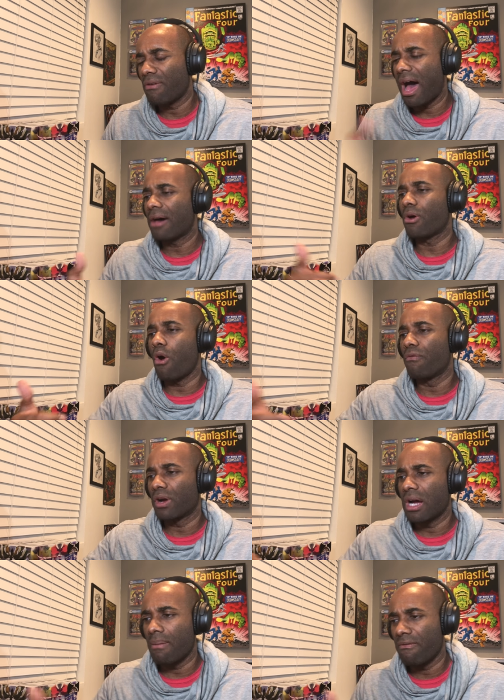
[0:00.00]
how to
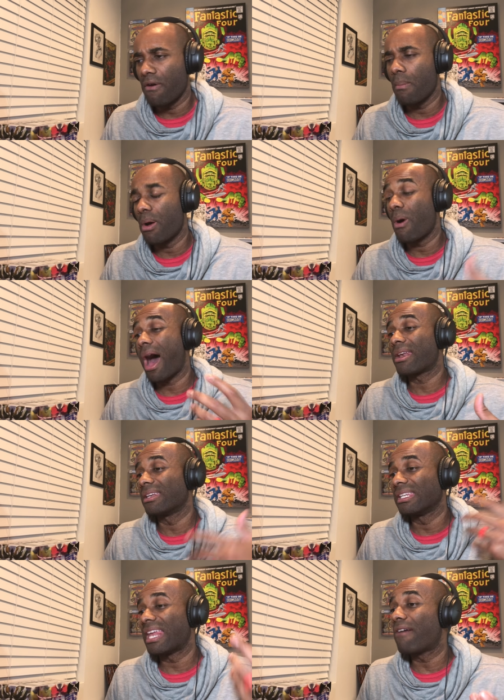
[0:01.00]
overcome FOMO, how to
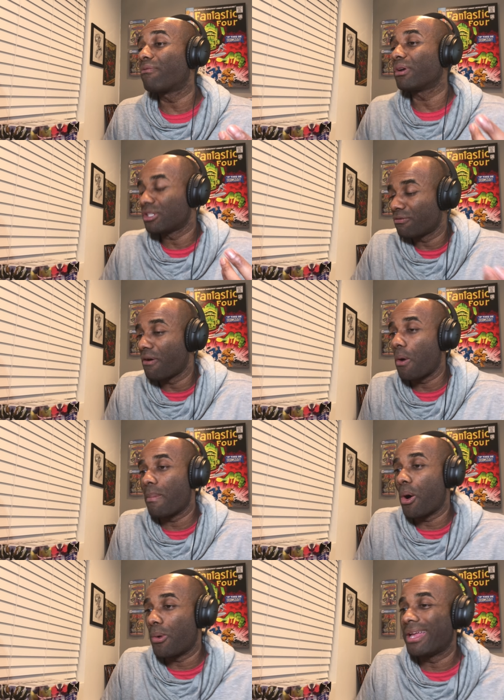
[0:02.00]
leverage
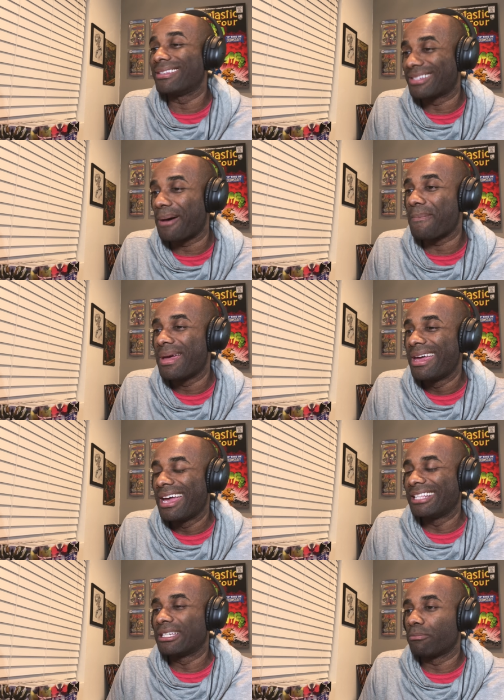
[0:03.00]
FOMO in some
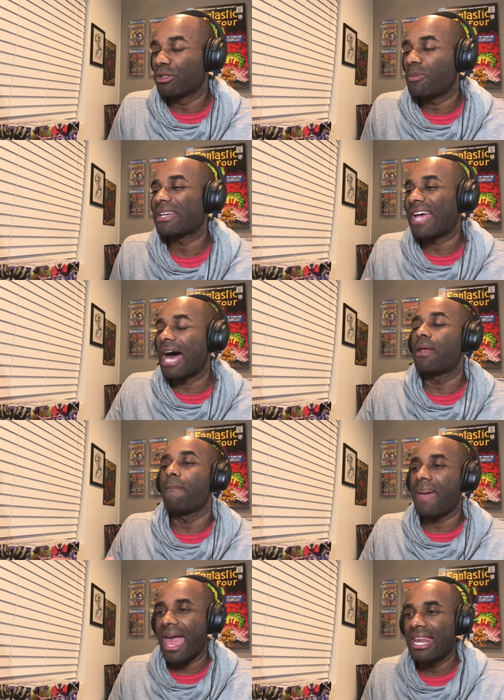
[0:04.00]
in some respects, how to
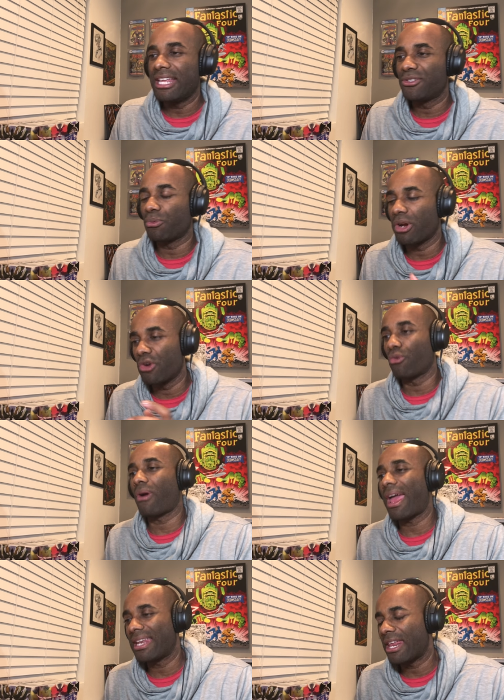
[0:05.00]
manage
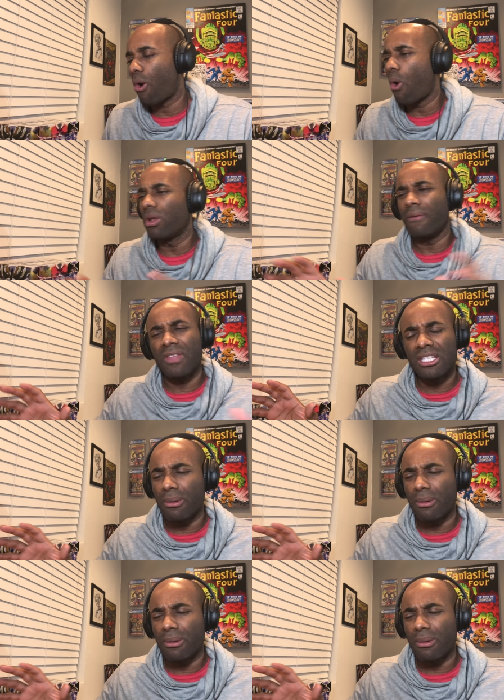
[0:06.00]
regret and all of these